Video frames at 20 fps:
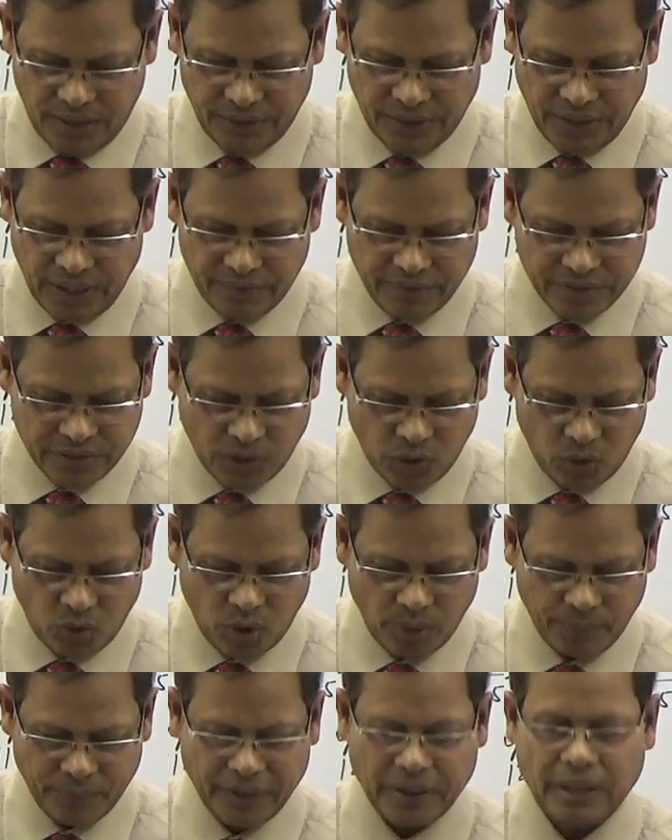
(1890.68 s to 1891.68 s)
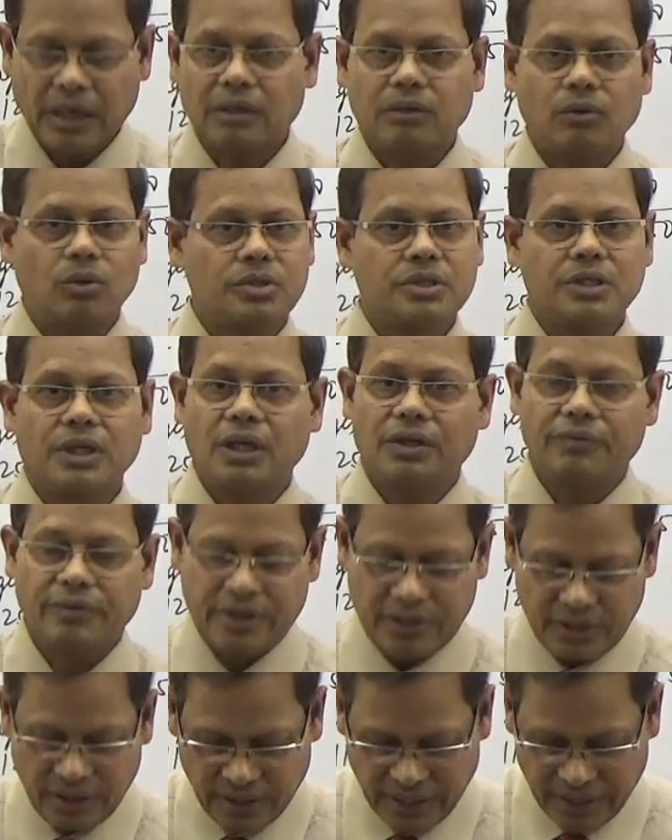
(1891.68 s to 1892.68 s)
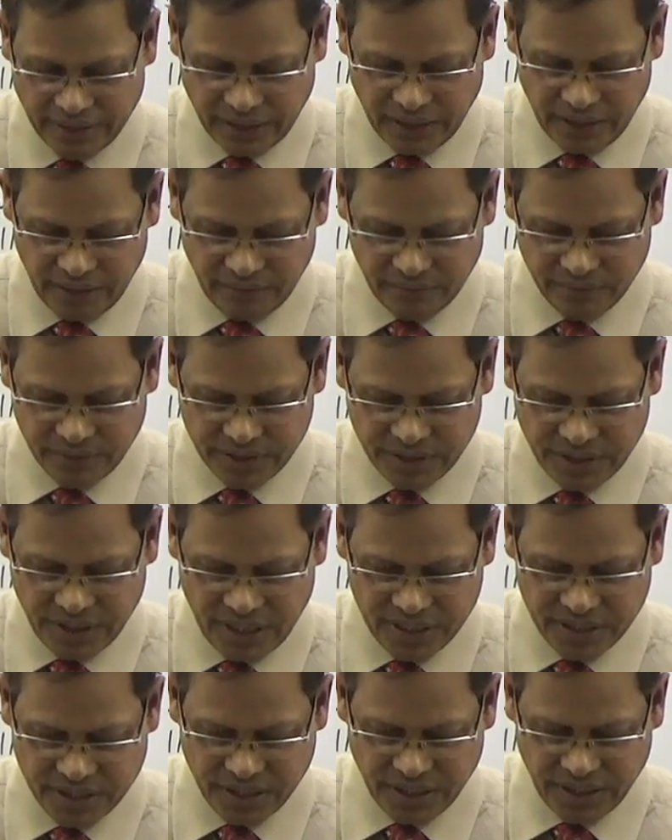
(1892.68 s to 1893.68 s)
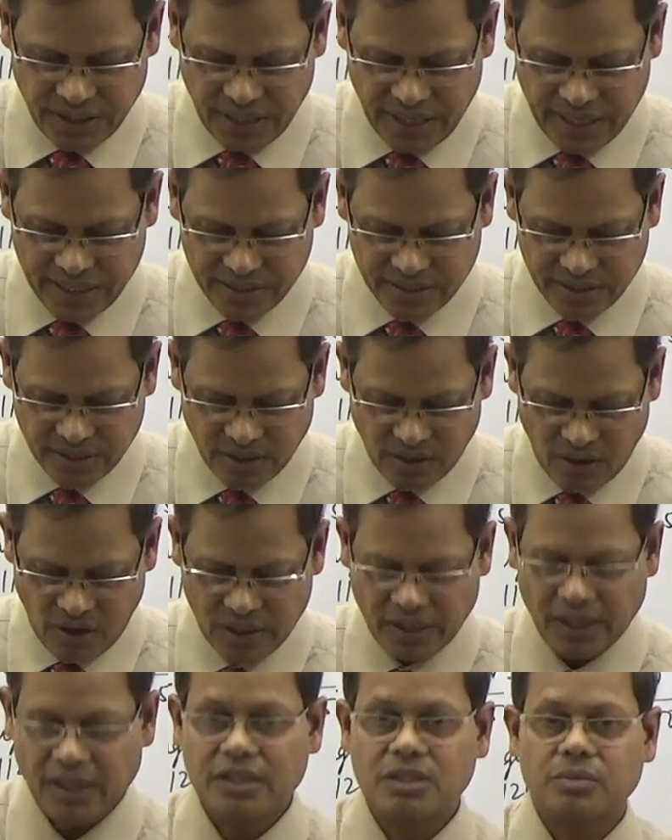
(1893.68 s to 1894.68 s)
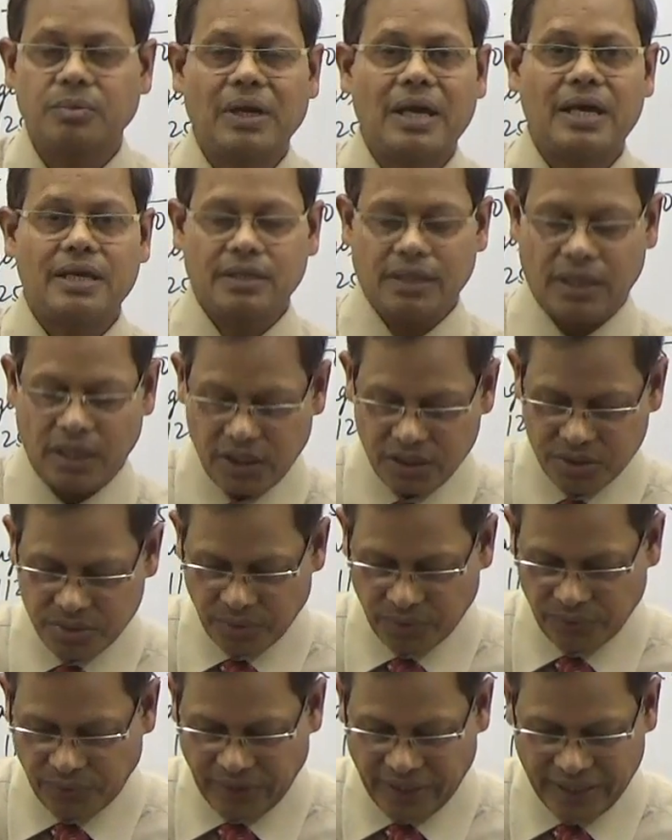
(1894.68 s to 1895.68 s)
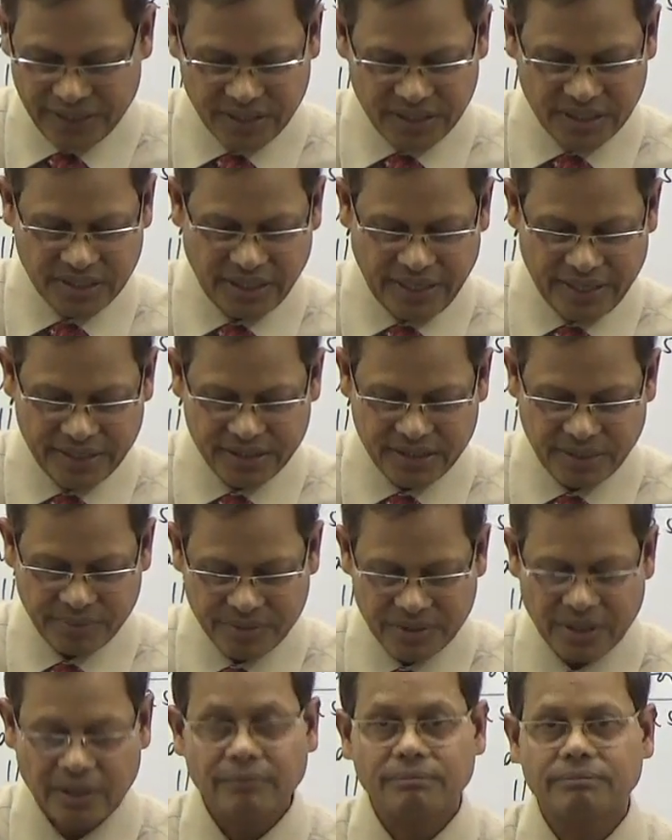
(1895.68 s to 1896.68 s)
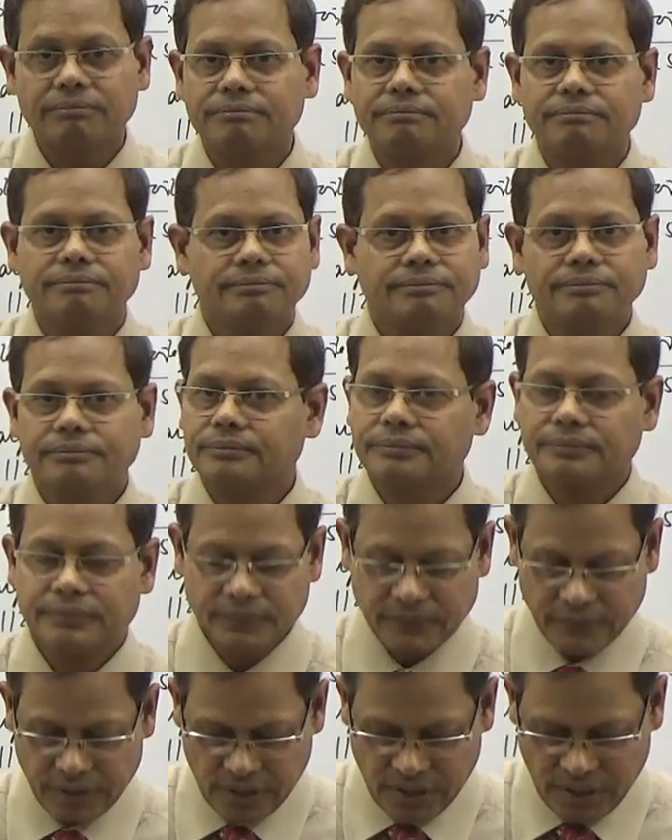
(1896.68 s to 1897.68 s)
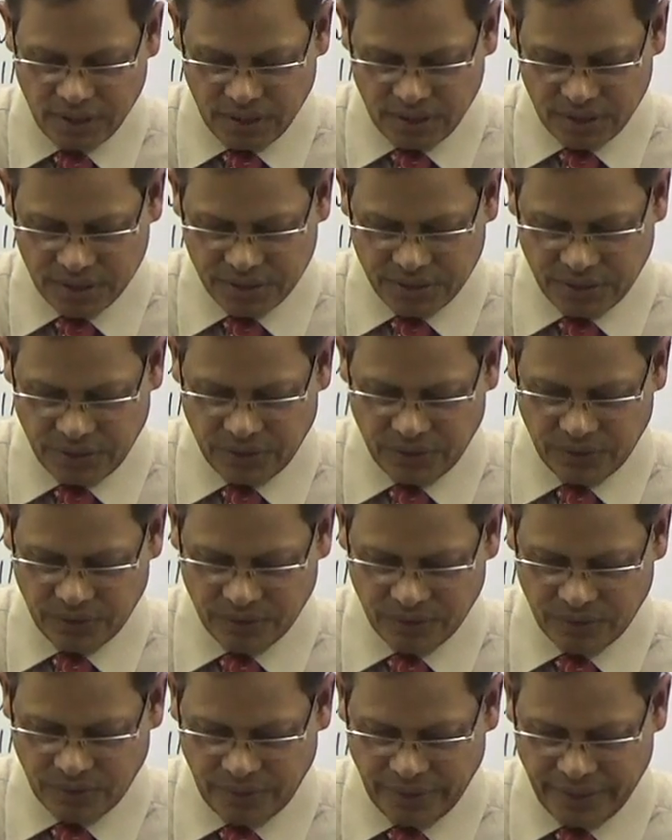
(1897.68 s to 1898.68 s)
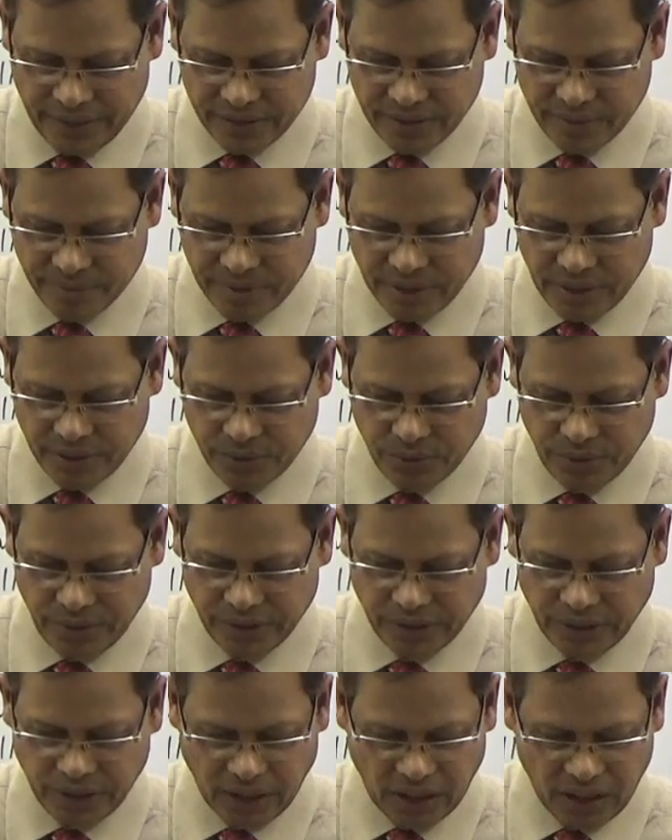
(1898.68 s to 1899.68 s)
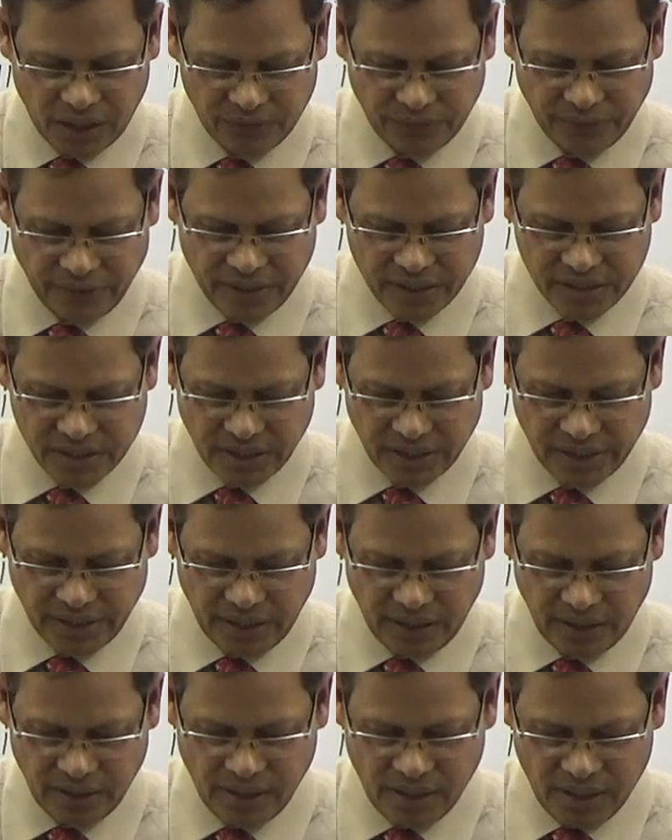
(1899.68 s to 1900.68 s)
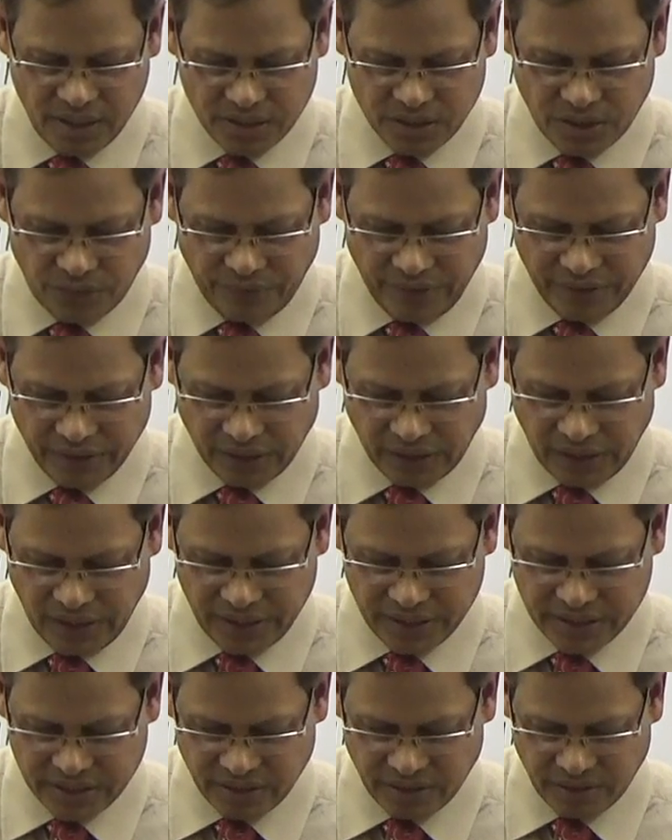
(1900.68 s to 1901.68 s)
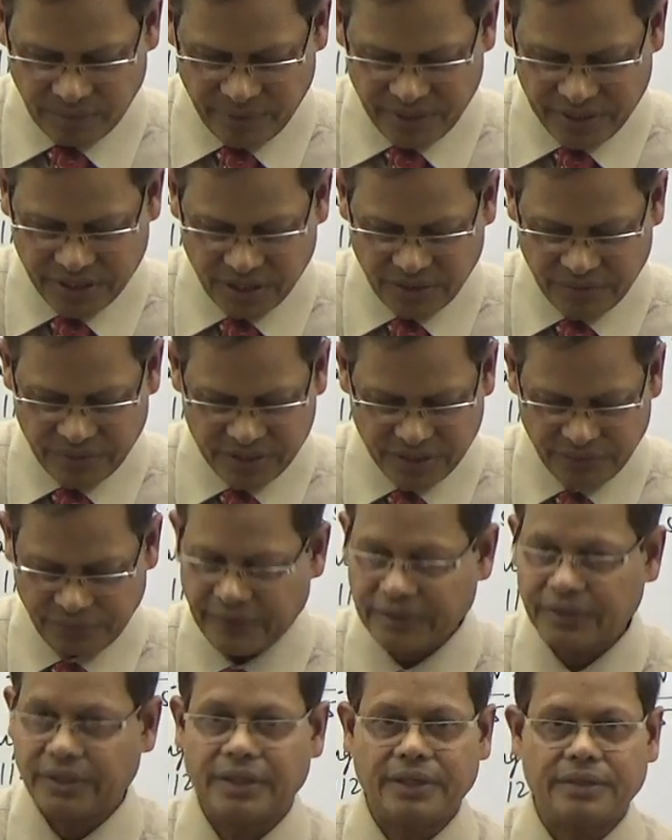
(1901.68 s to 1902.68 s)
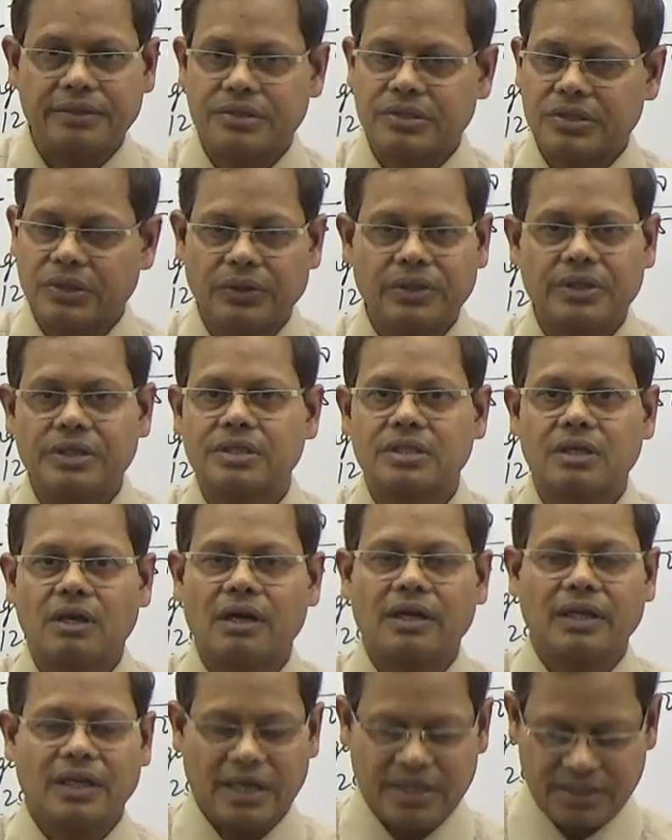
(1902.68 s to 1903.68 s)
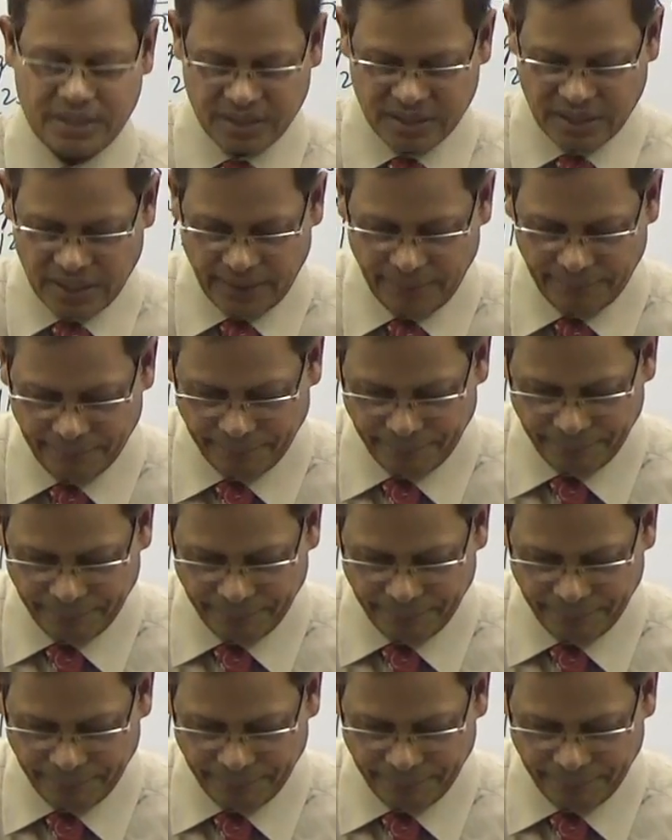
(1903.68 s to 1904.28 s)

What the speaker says: There was no opening or closing inventory. Lucky. CNC India is not eligible for SSI exemption. So no exemption during the current financial year. So when the clearance of the machine was effected, so it's not an SSI.